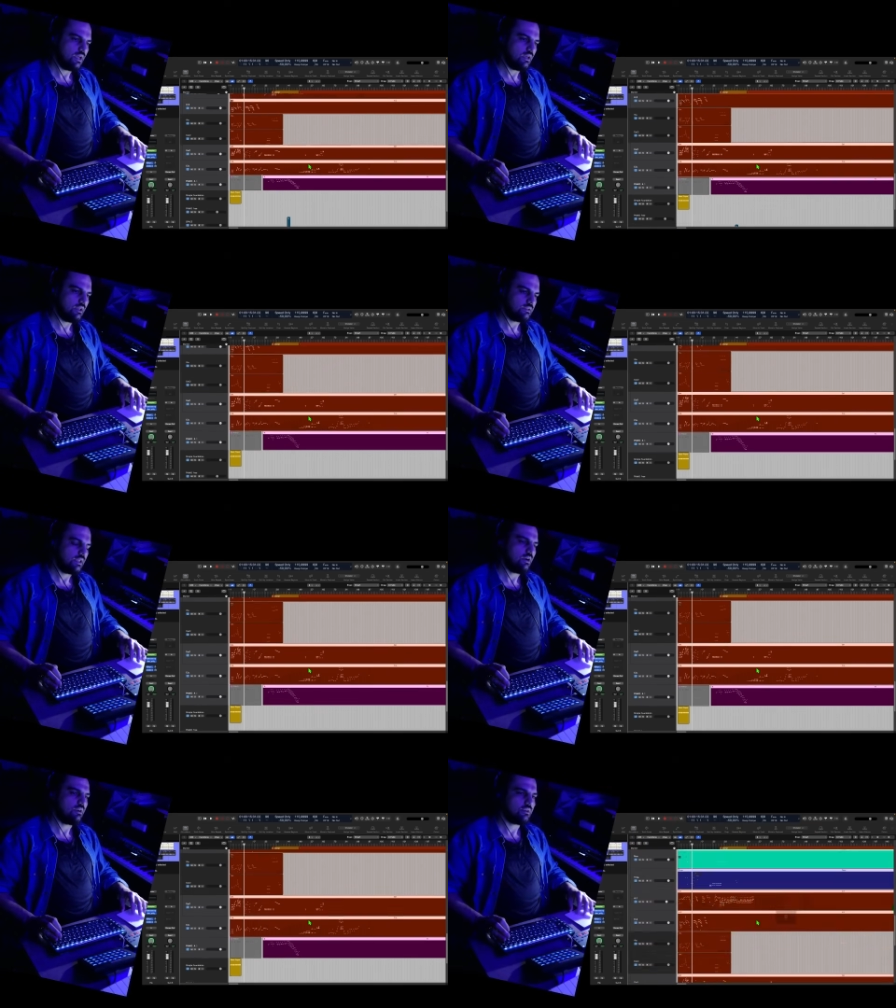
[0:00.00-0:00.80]

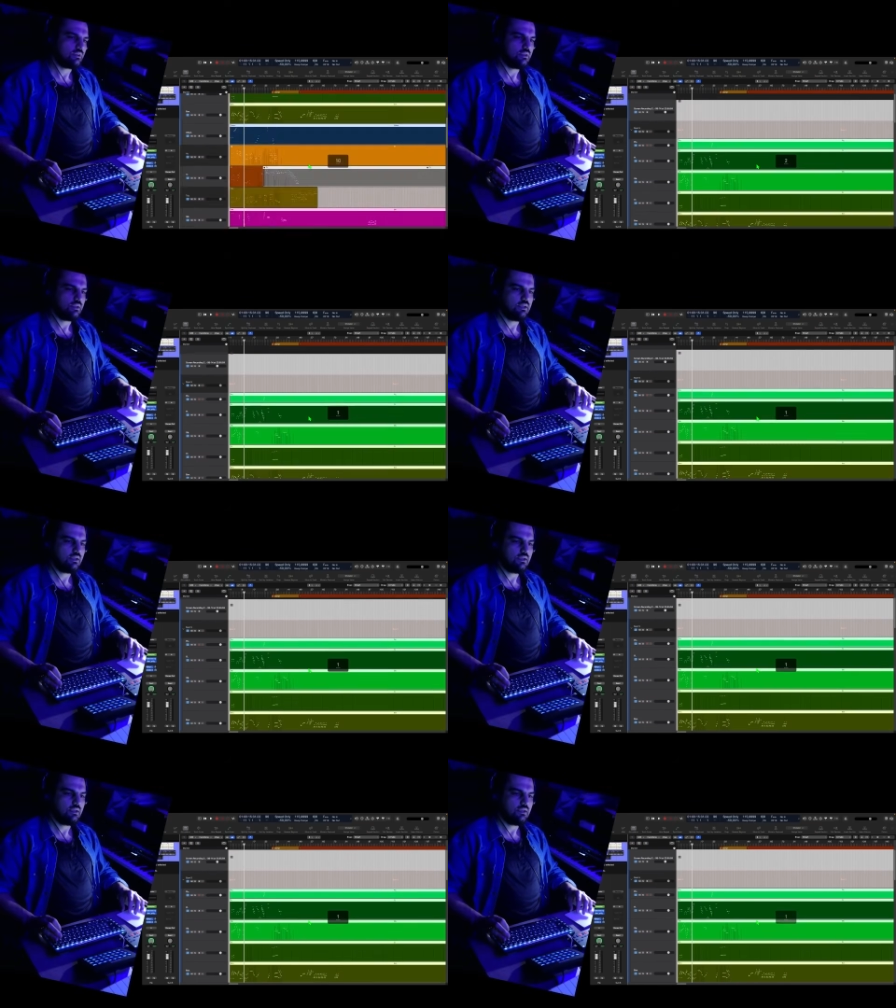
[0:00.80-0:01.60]
now
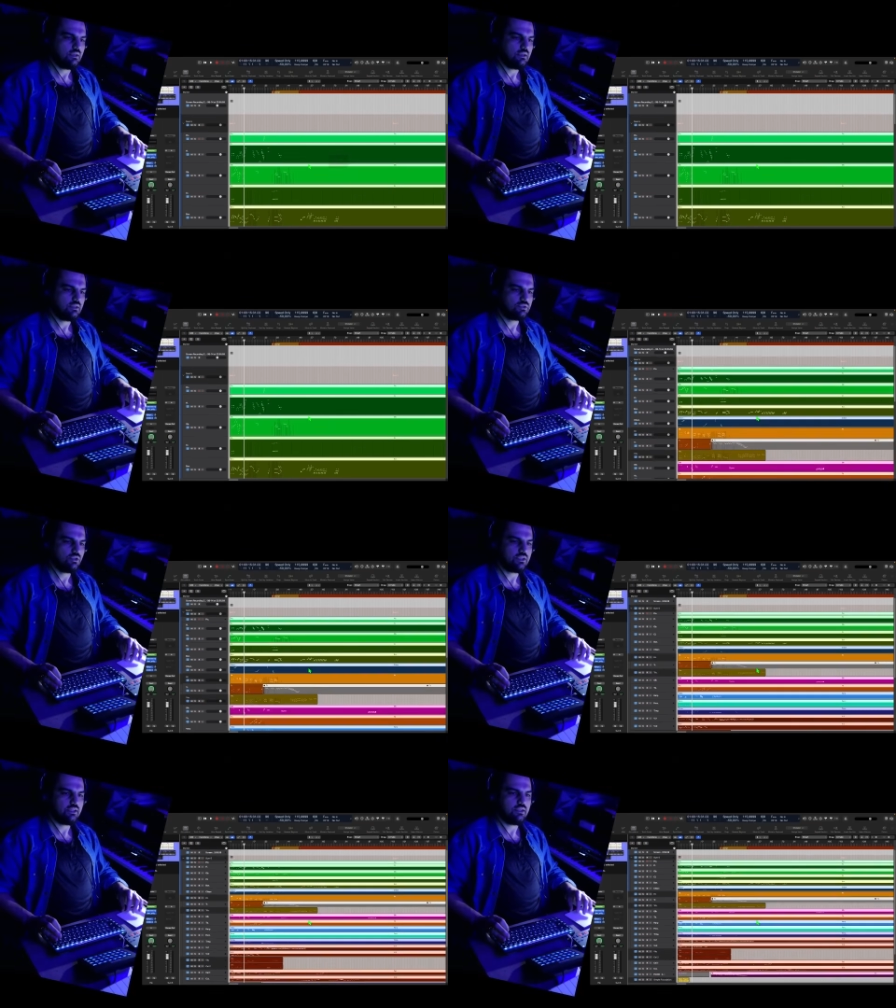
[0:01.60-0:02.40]
so
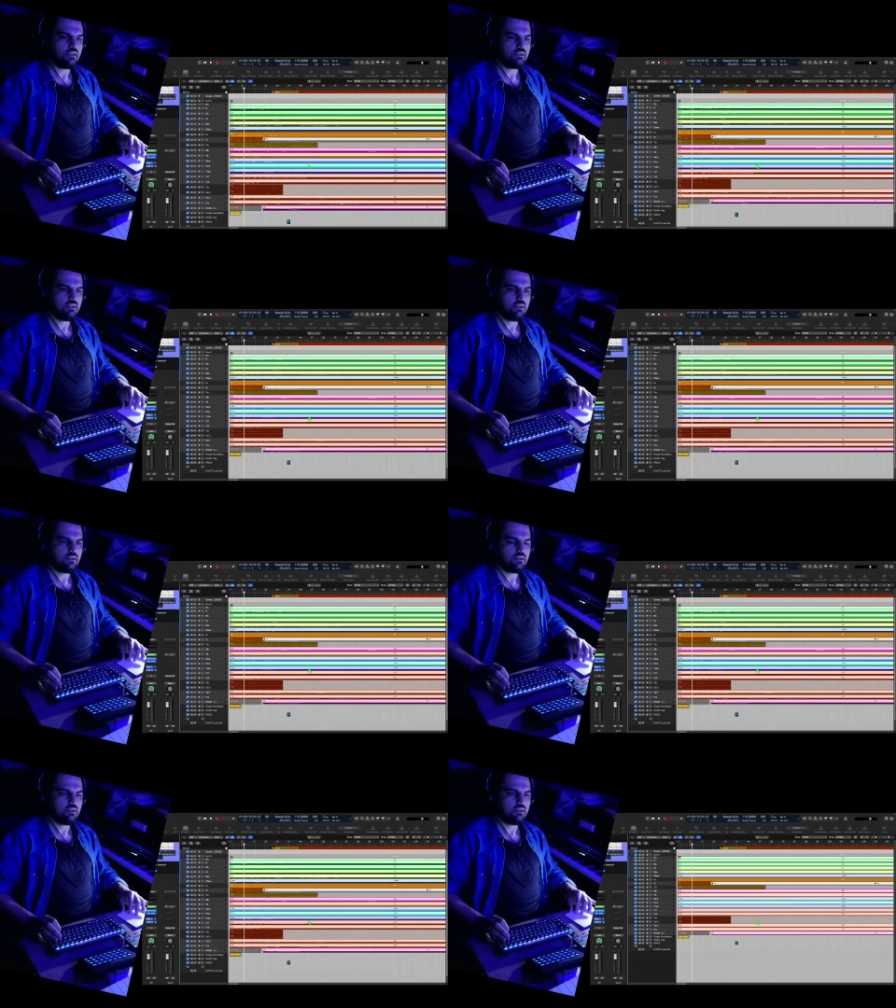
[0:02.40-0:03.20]

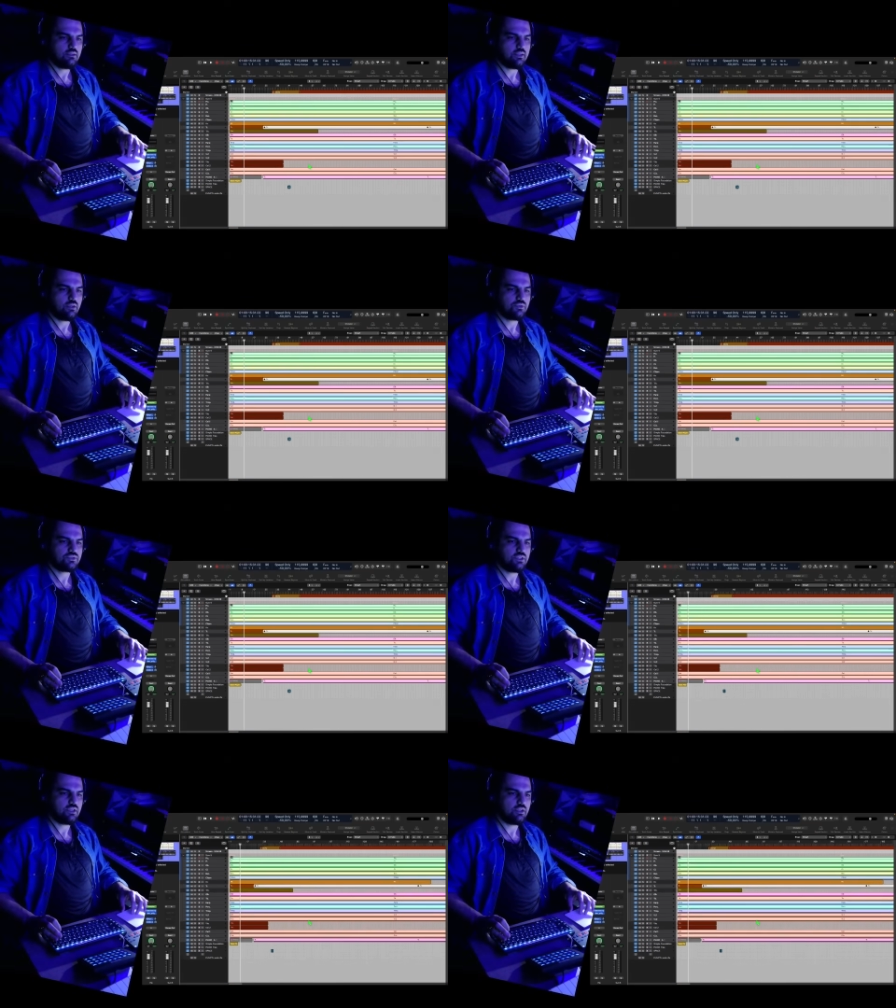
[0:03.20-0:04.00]
they
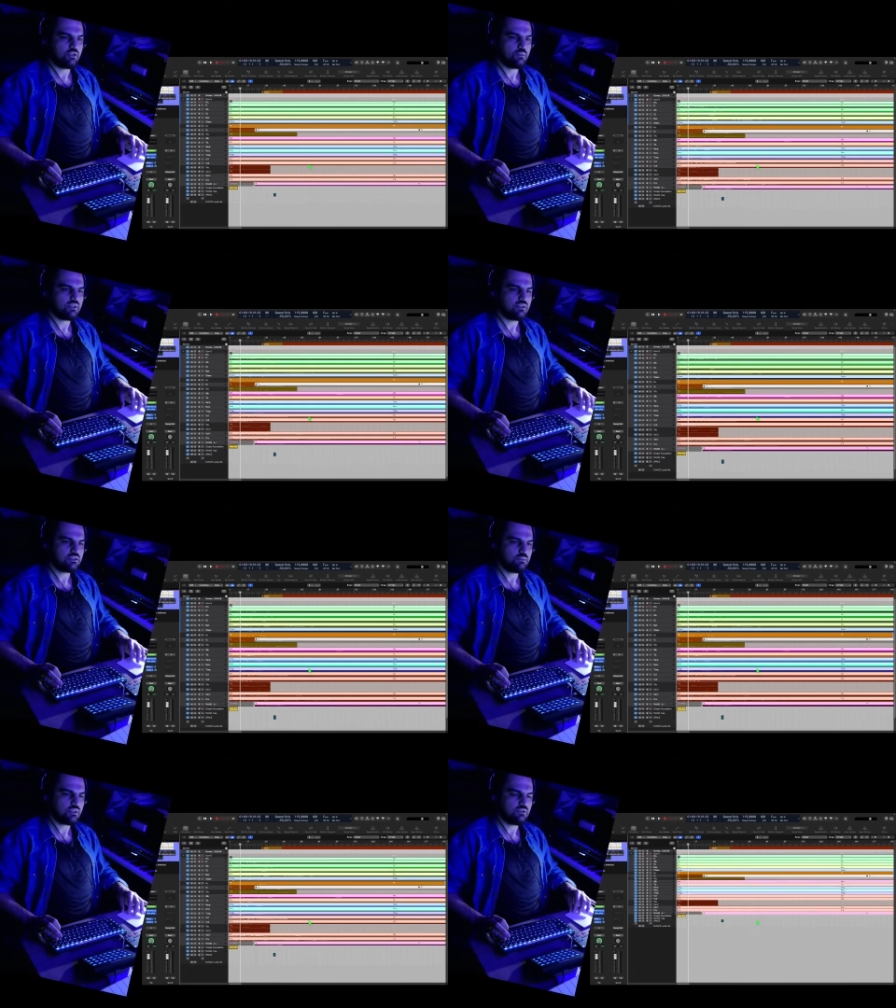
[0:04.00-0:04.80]
consider a little bit this,
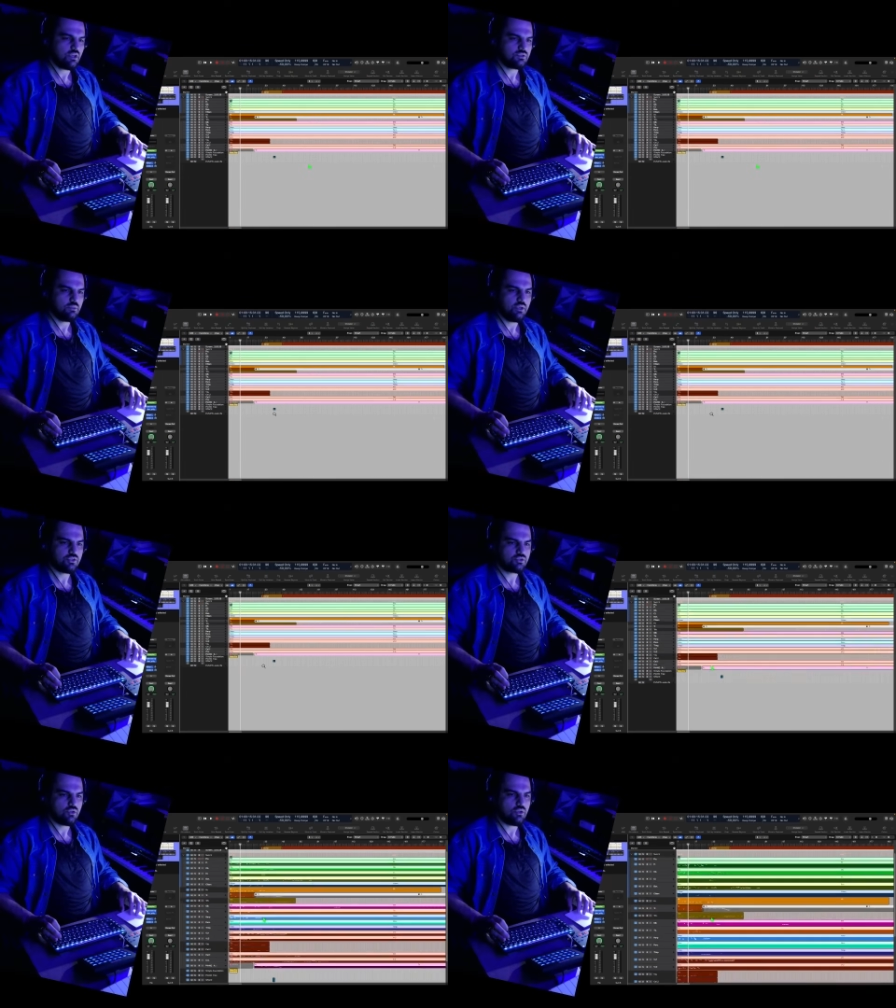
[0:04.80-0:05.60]
but not so much.
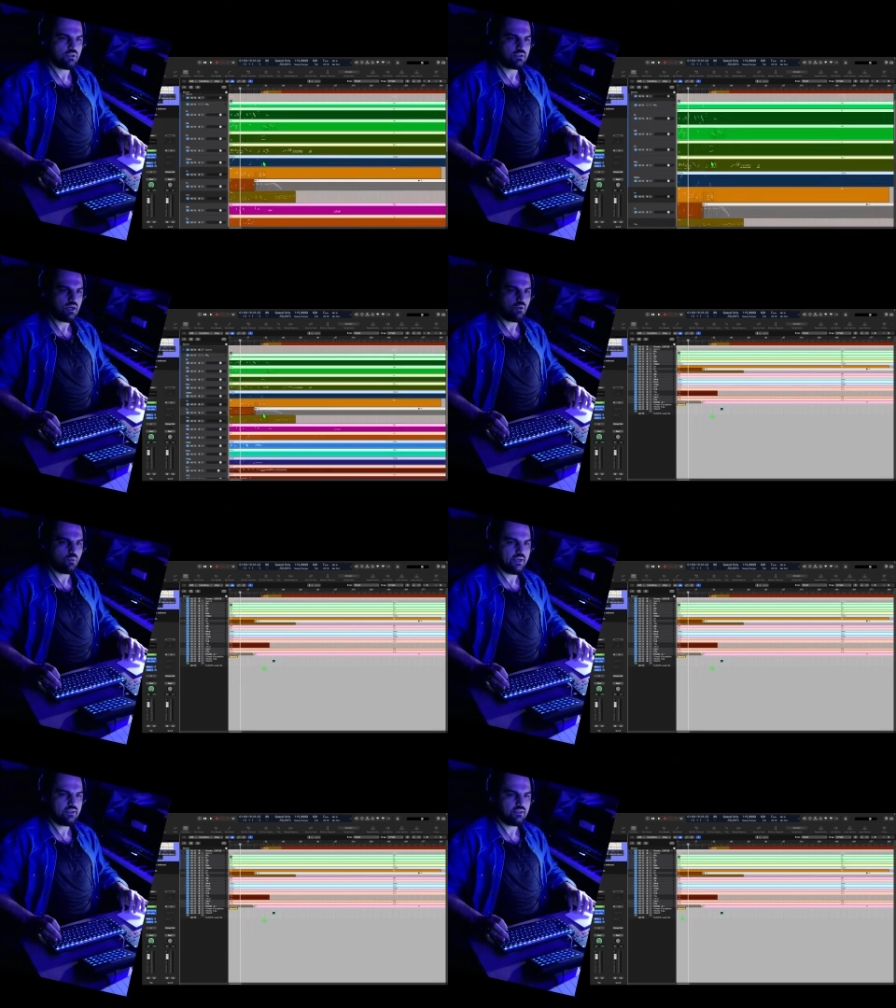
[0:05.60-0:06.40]
So now
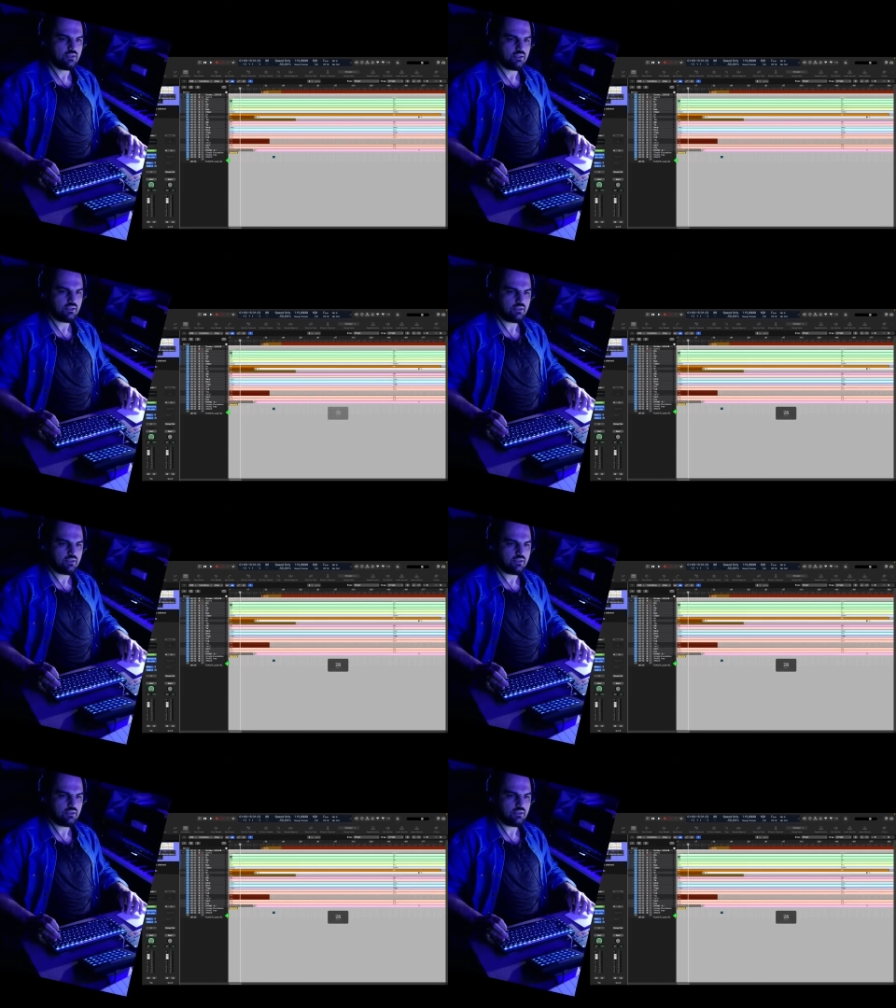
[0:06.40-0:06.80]
when they